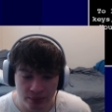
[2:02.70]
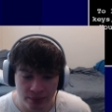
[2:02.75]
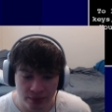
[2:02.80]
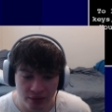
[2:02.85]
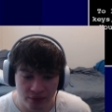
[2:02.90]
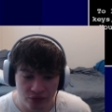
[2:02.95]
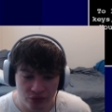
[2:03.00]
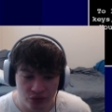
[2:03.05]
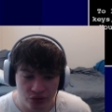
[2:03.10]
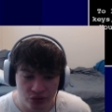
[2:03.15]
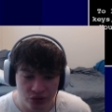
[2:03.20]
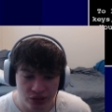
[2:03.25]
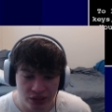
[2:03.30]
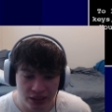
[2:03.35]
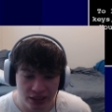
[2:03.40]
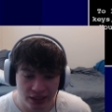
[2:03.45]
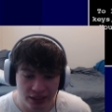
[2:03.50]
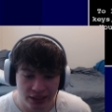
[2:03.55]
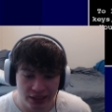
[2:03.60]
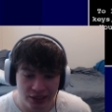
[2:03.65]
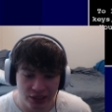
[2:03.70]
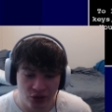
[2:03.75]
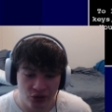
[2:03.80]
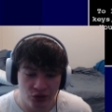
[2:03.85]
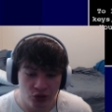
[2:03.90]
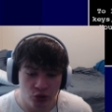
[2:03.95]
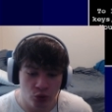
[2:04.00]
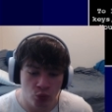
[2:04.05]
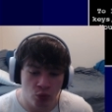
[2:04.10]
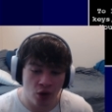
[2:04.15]
careful she can hear
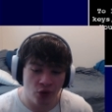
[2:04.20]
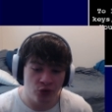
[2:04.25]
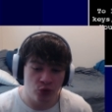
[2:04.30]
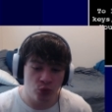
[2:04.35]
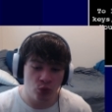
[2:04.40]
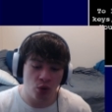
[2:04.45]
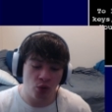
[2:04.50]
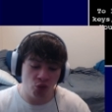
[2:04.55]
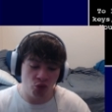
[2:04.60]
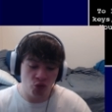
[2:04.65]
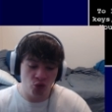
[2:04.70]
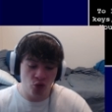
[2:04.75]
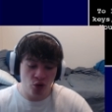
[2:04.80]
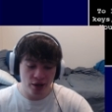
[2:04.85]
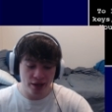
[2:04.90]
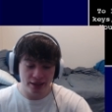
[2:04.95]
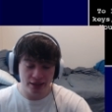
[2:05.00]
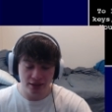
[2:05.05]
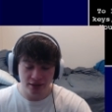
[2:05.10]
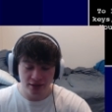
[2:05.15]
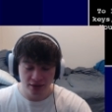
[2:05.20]
you while you are running.